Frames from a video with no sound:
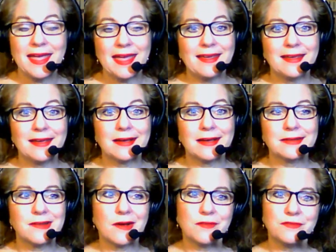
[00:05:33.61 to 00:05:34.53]

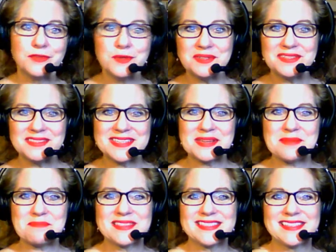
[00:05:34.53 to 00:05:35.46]
and a few little
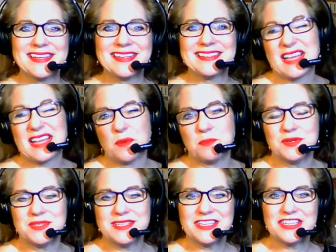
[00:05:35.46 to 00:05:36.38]
tips to help you
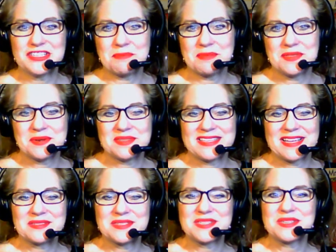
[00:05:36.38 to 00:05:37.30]
teach some of those
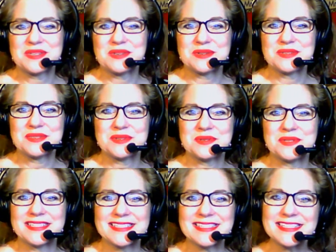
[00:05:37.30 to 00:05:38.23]
sounds to your
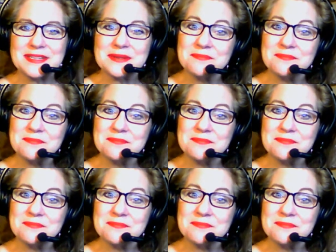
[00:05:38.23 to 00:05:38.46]
students.